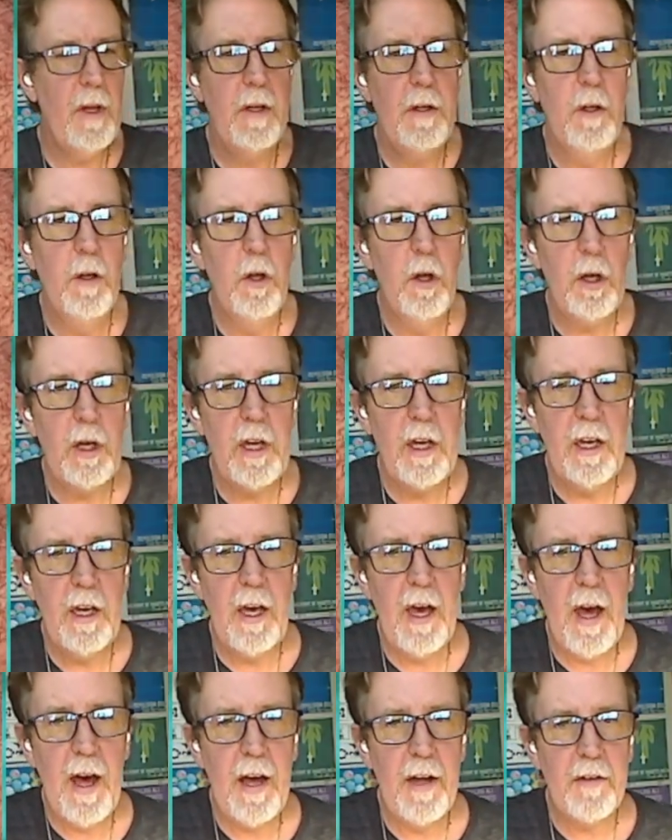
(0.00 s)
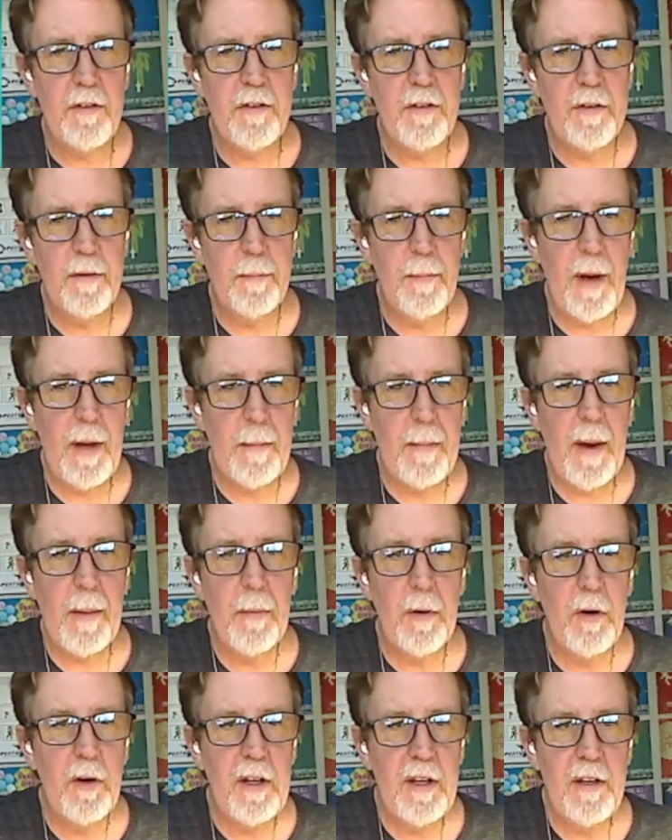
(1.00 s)
looking at my
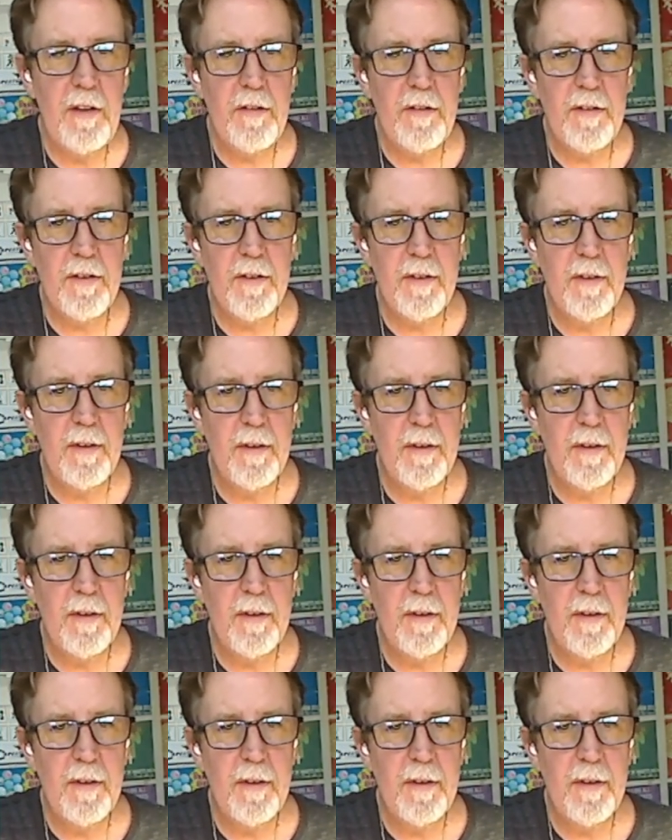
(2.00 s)
memories.